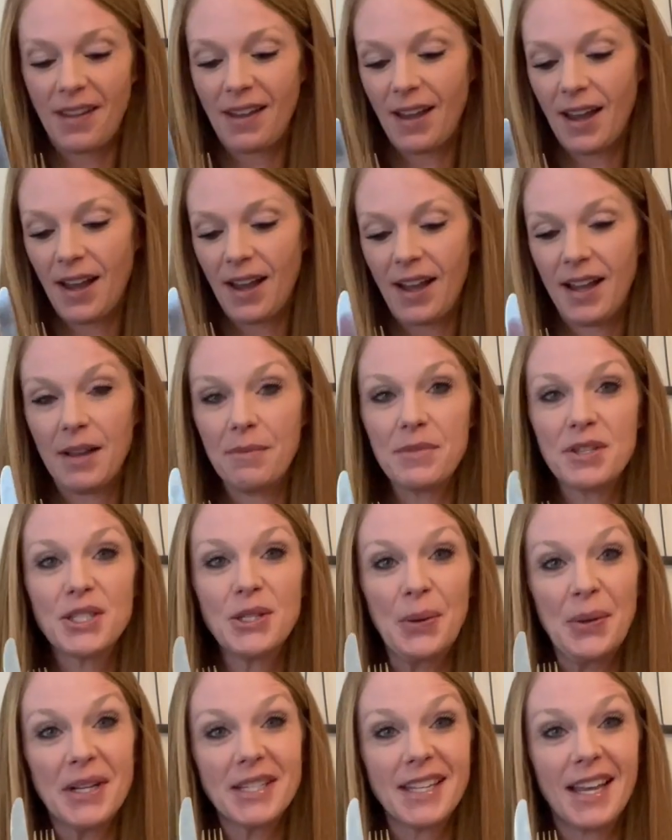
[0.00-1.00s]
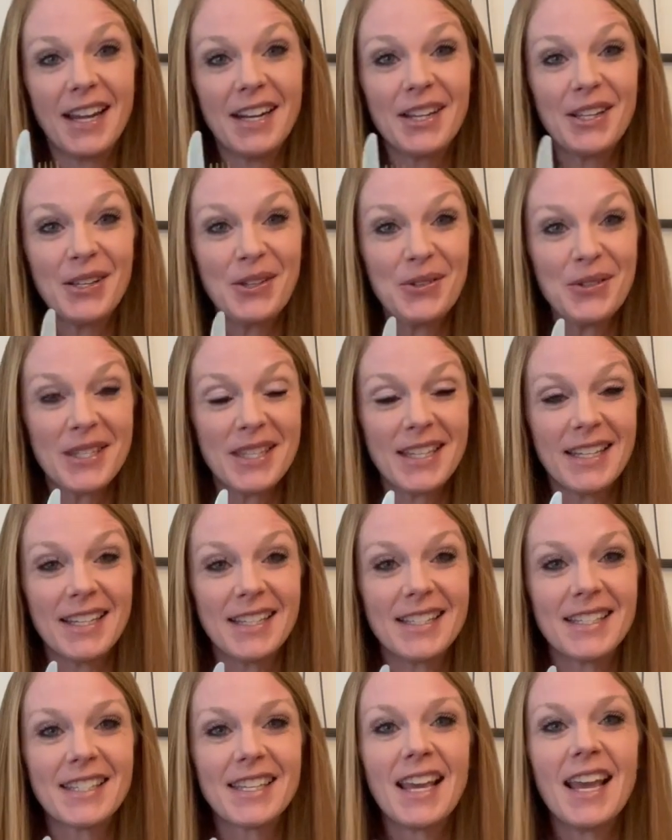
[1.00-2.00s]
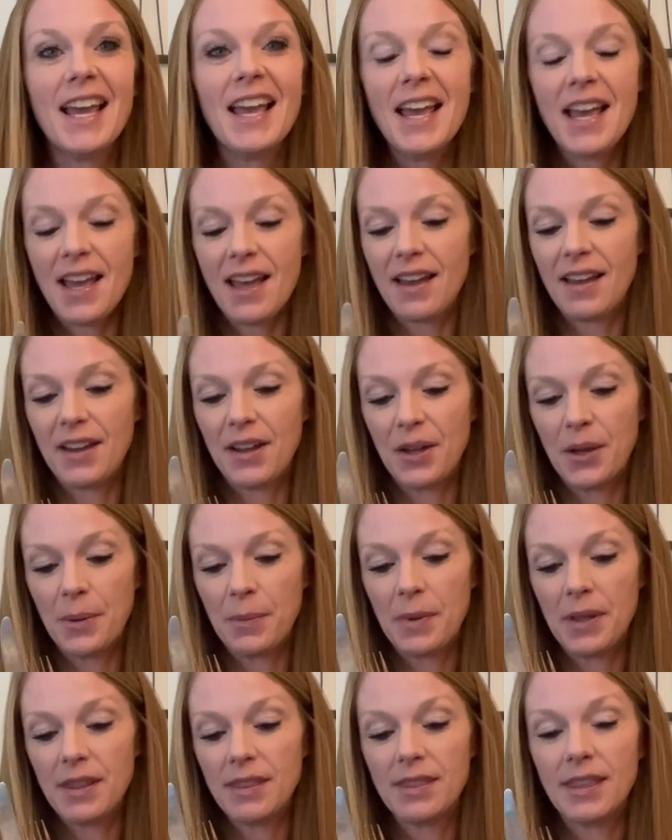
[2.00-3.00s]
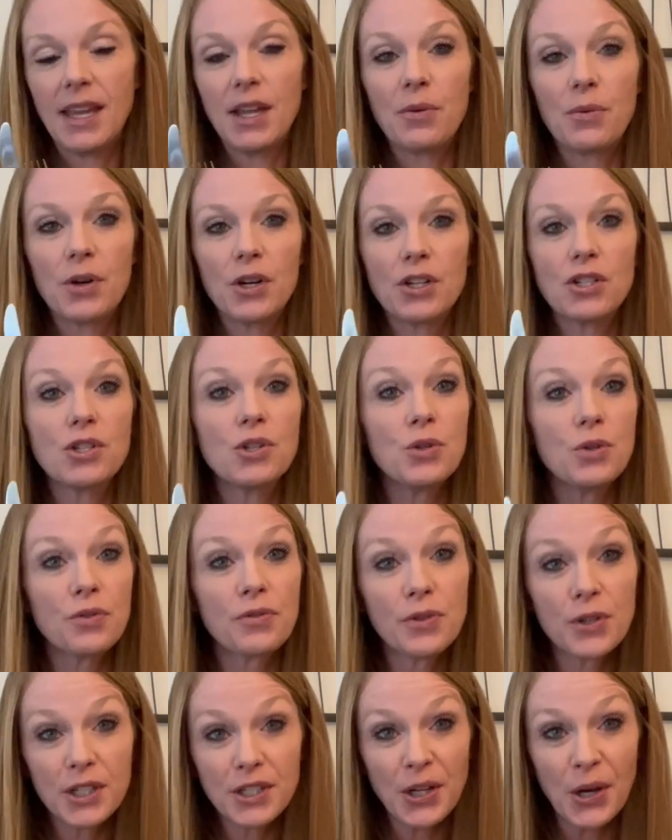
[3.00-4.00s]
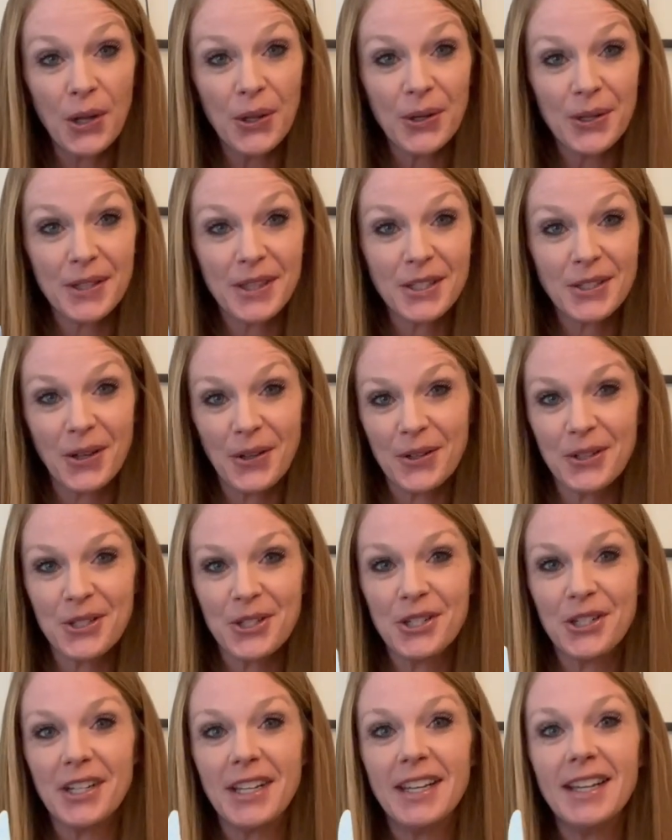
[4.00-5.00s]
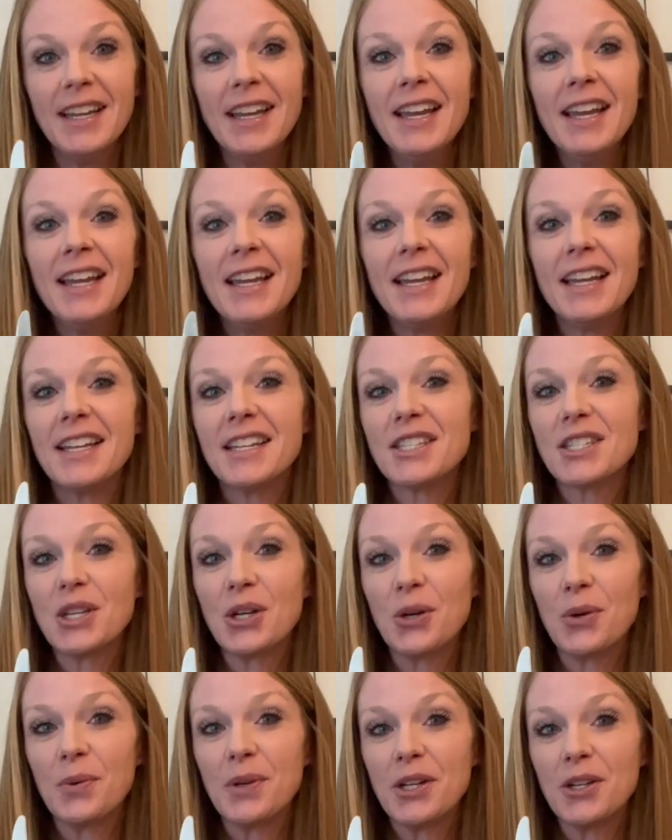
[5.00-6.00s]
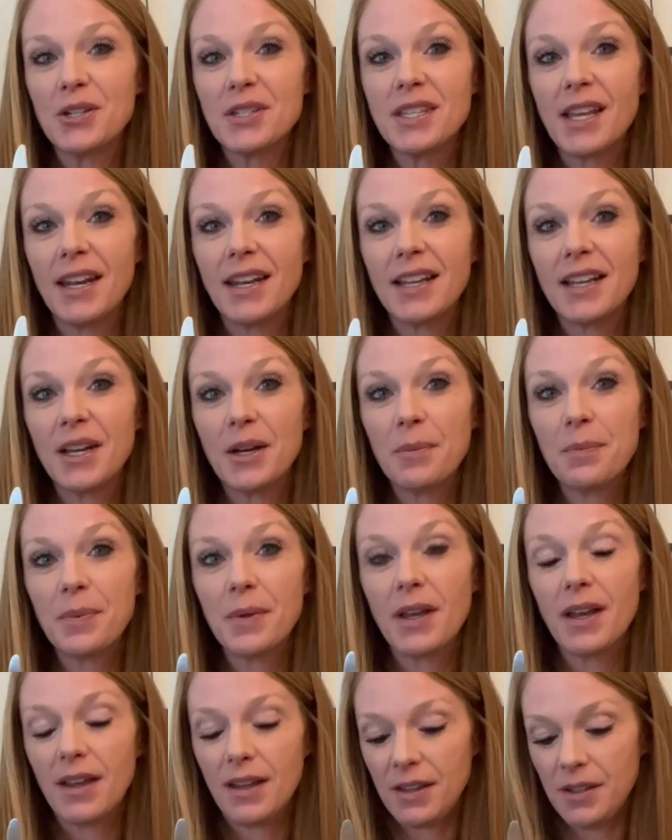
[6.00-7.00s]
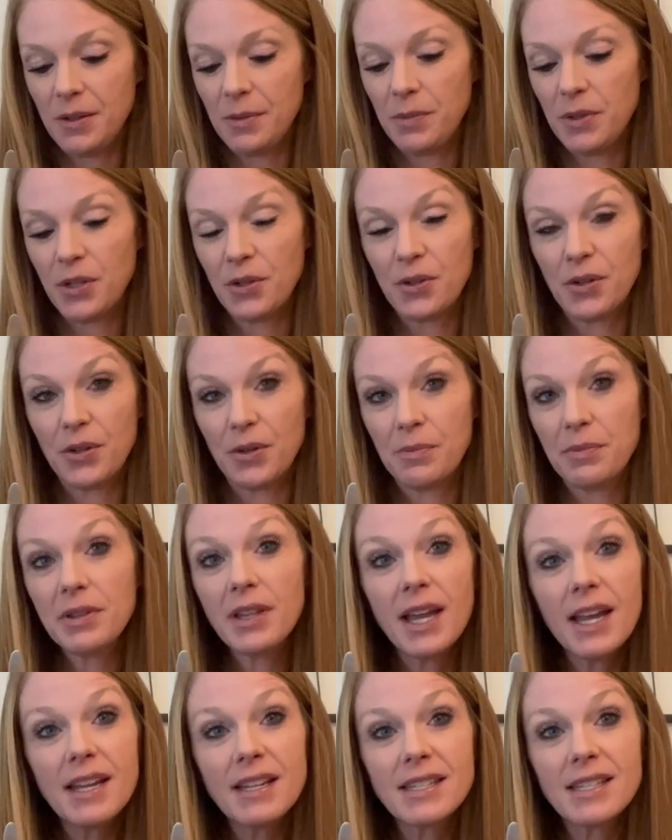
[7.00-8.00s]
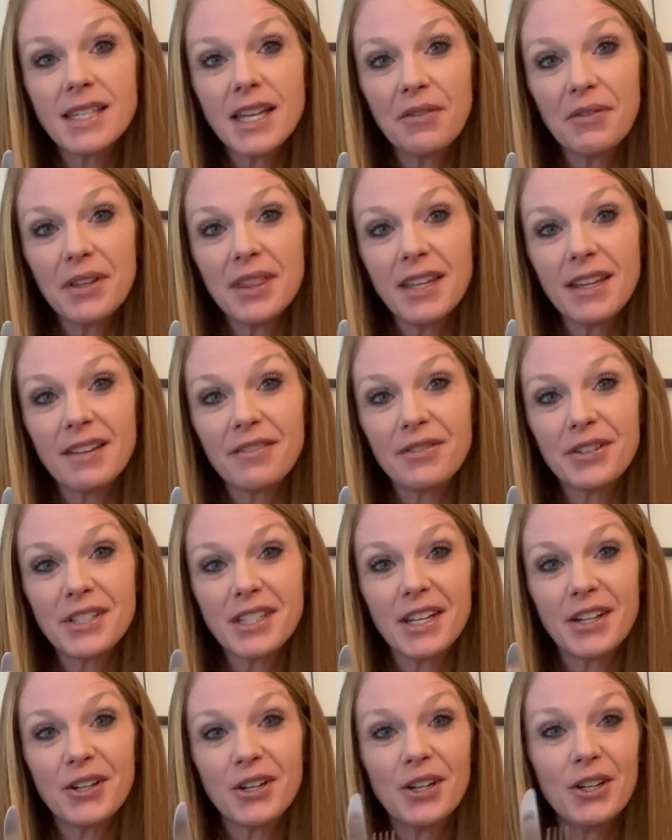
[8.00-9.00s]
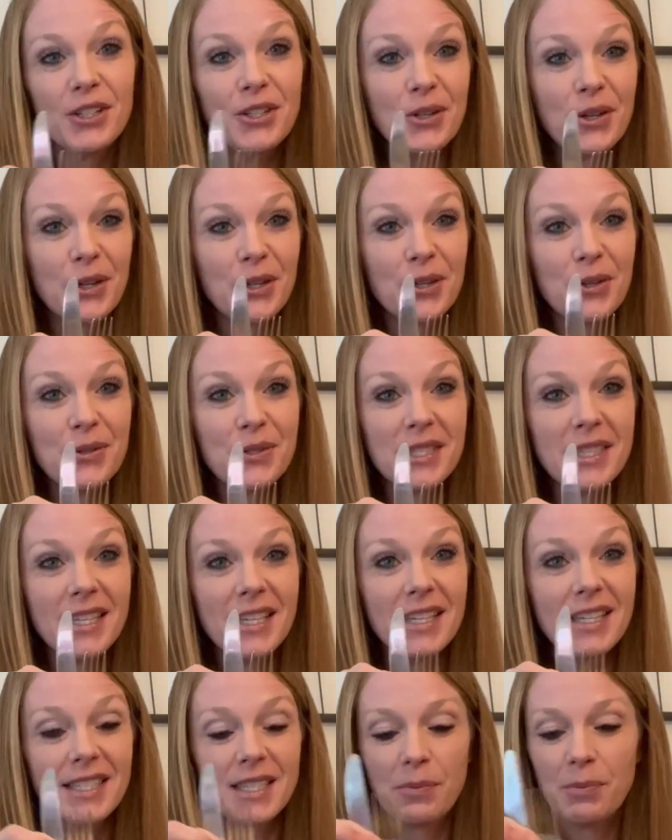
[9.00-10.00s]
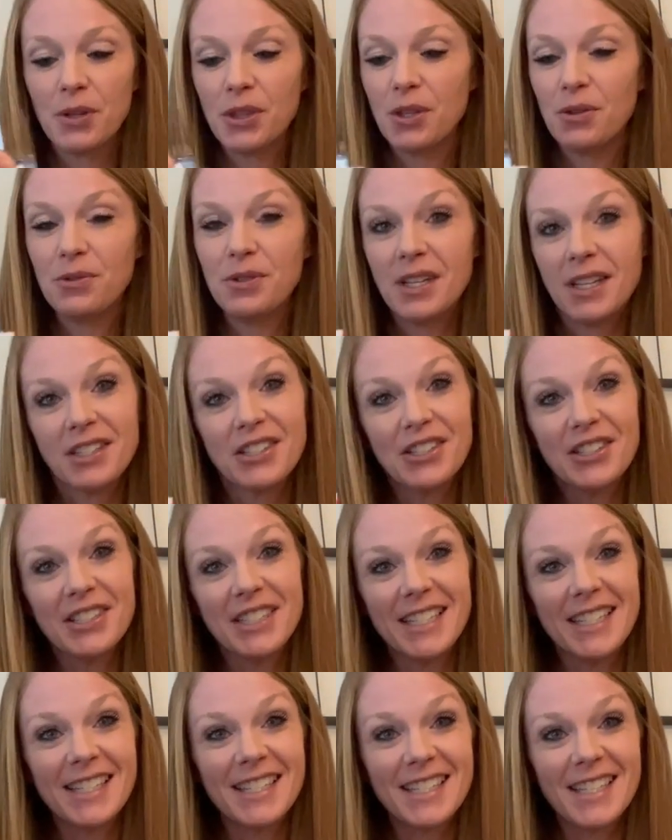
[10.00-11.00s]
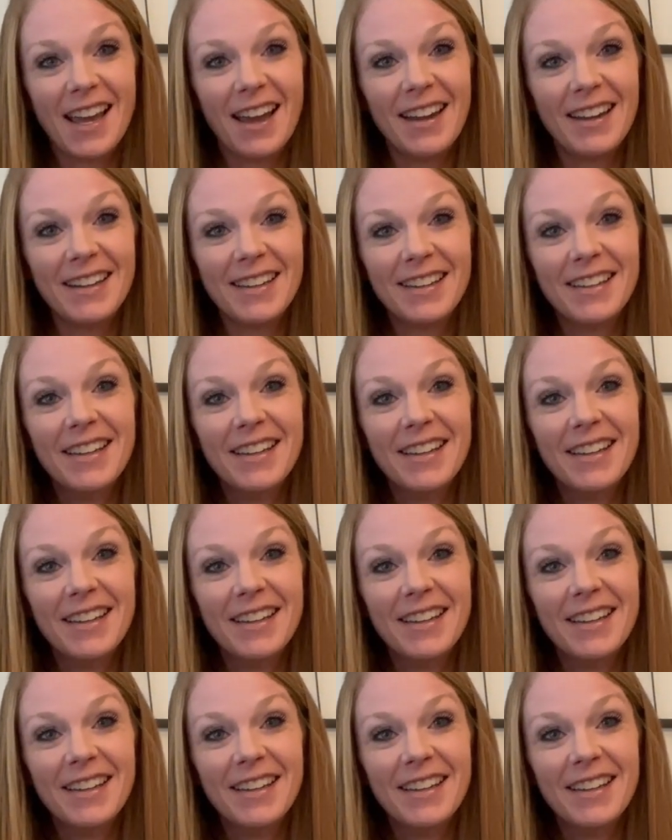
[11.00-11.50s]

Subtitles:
I'm so excited to use these. They were 2 for $1 at the Dollar Tree. And so when you're setting up your plates and everything for dinner, you could use these and put utensils inside.